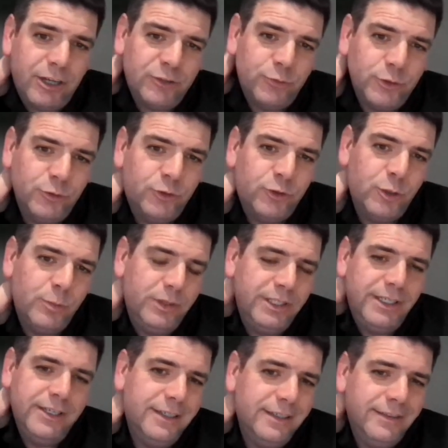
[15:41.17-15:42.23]
Grassroots Club of
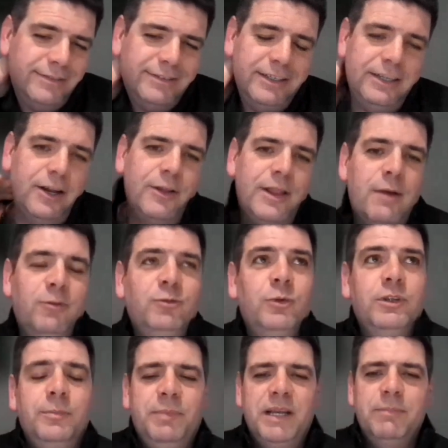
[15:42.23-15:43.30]
the Year. You know, that was
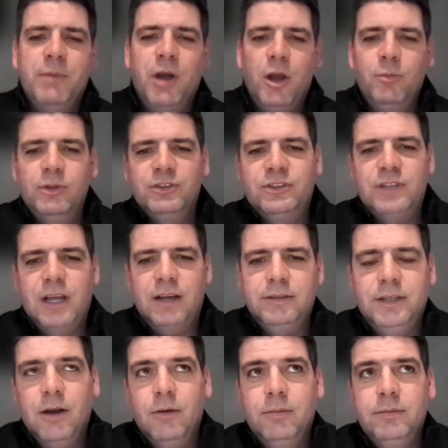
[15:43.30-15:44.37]
one of the big moments that,
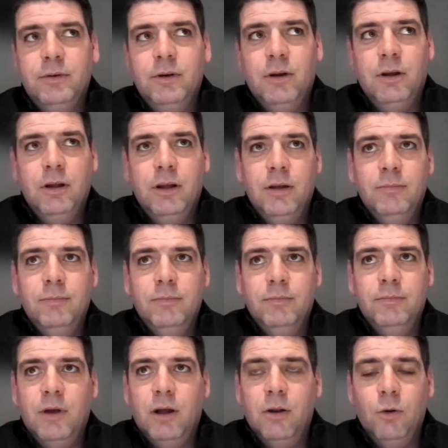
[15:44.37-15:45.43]
you know,
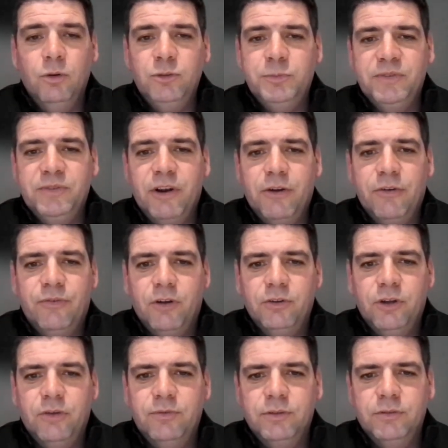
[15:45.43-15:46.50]
I'll always be very
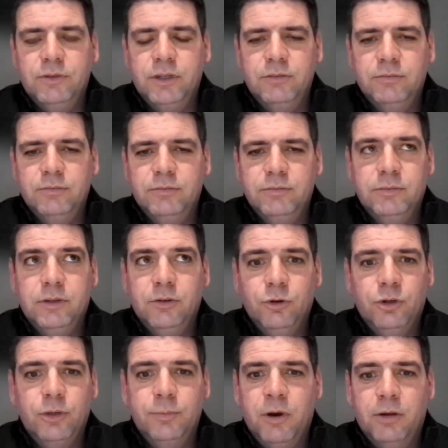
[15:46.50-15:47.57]
fond of and
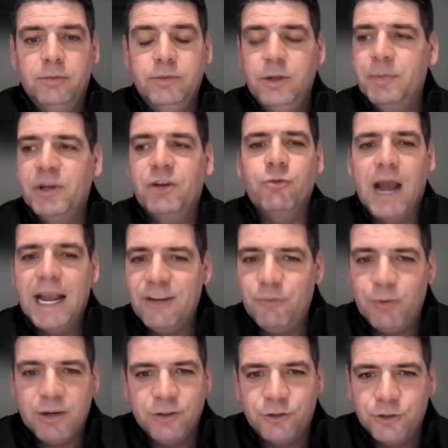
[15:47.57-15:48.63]
look upon. It'd be great
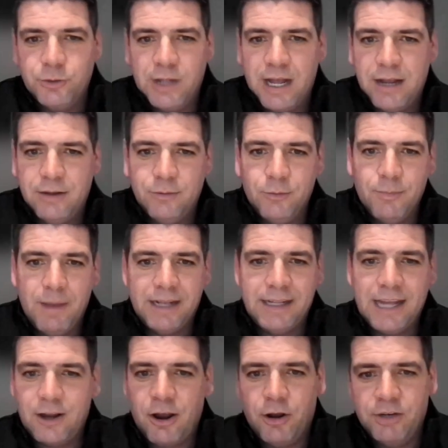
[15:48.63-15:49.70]
if we could do that or
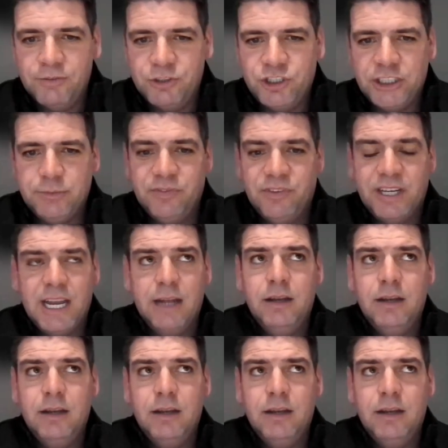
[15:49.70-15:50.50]
make that kind of achievement